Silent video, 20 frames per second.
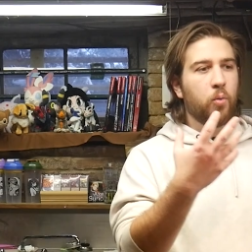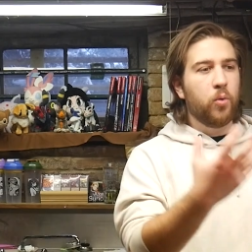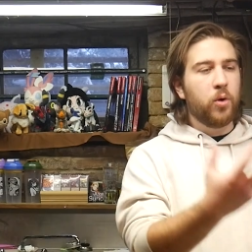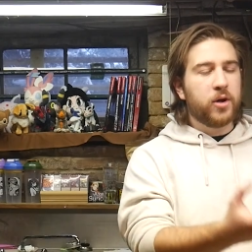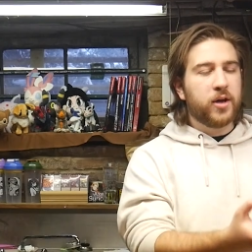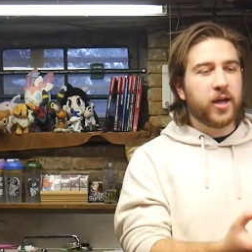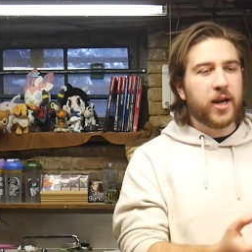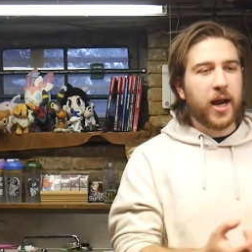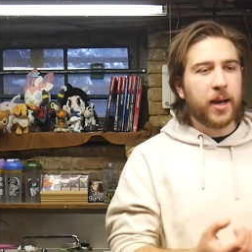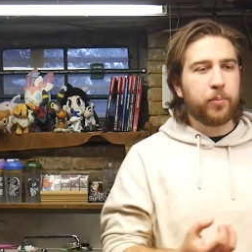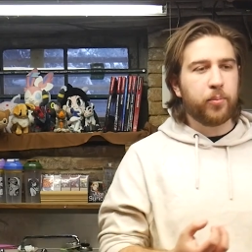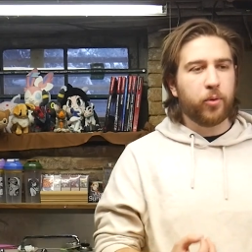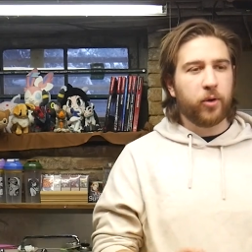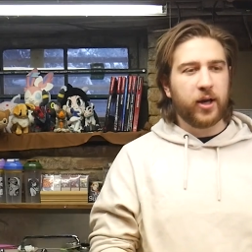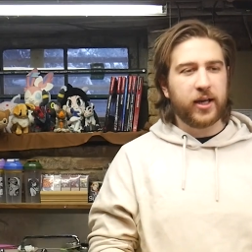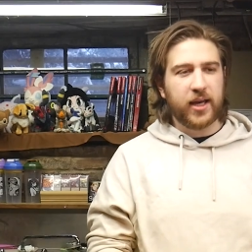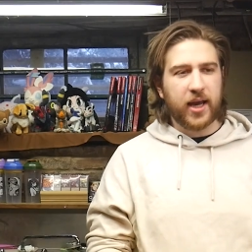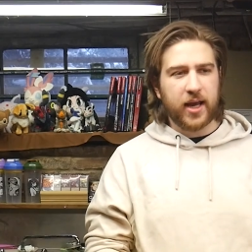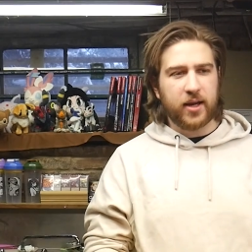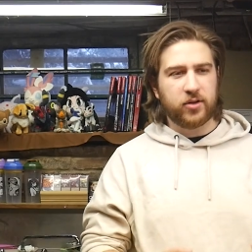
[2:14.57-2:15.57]
What could I
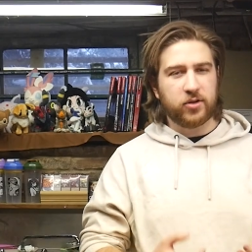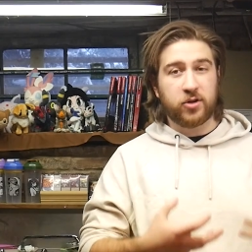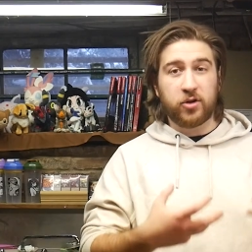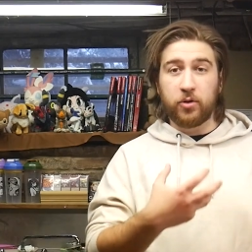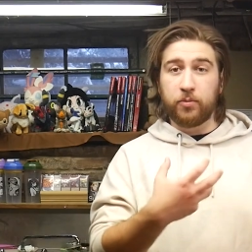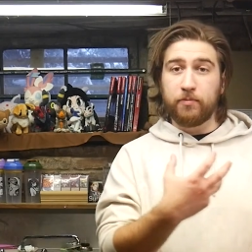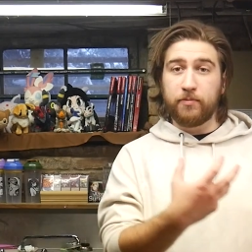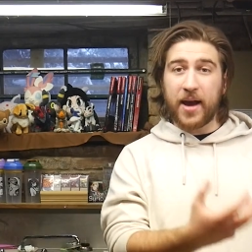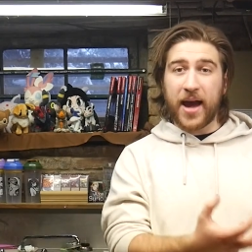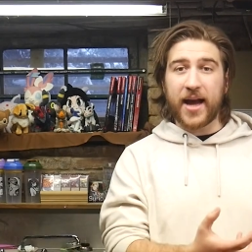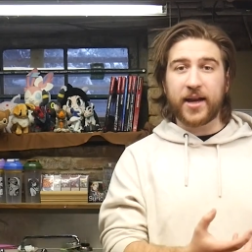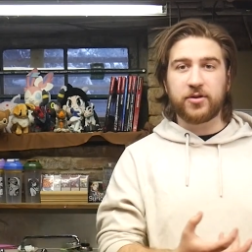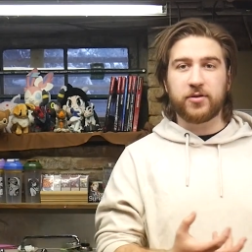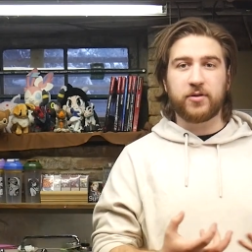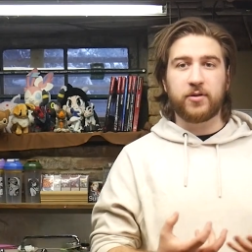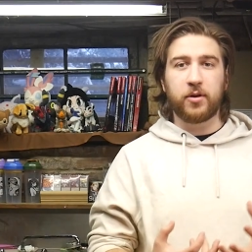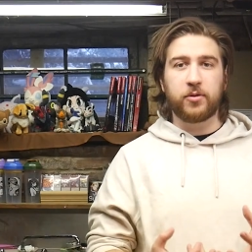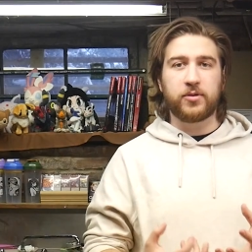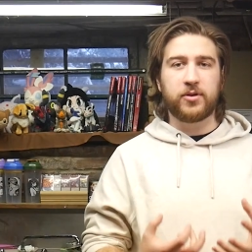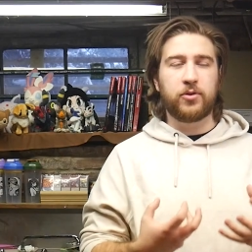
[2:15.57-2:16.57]
bring in to
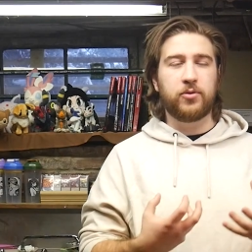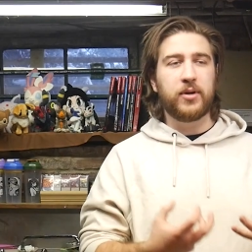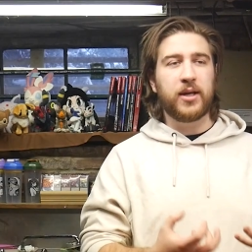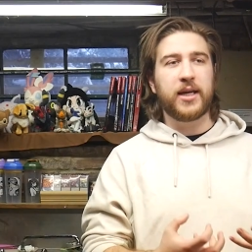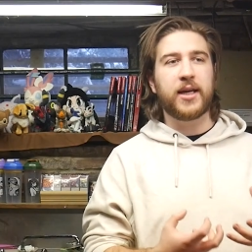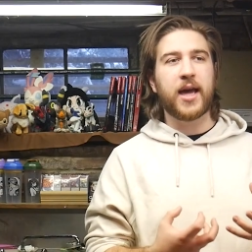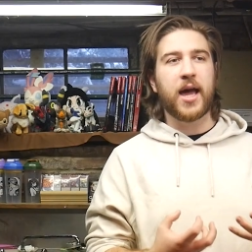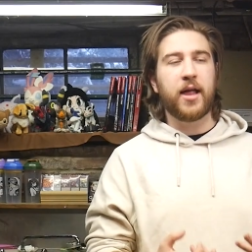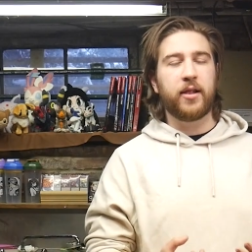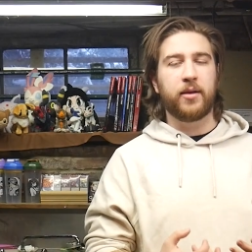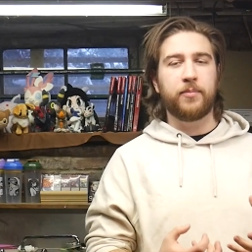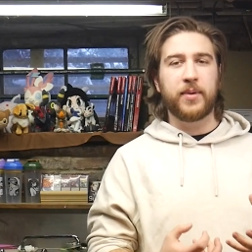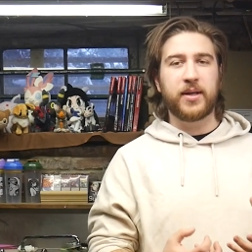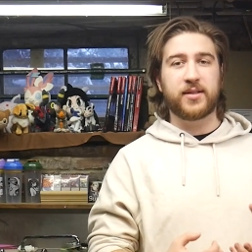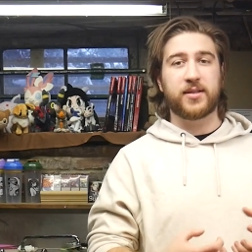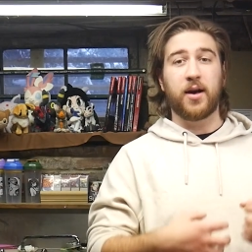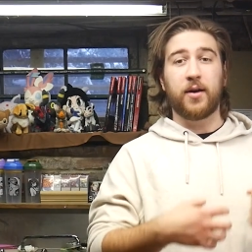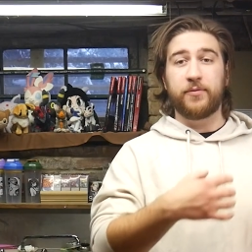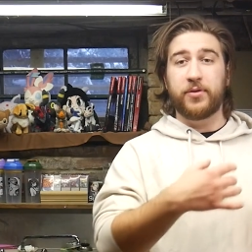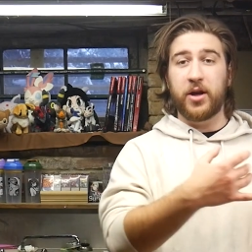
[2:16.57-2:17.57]
match those unique
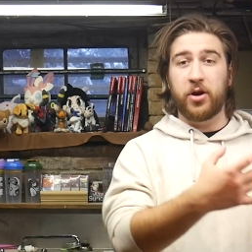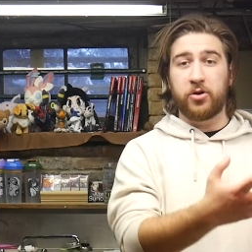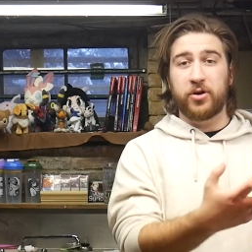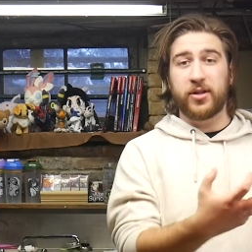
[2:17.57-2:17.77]
elements of their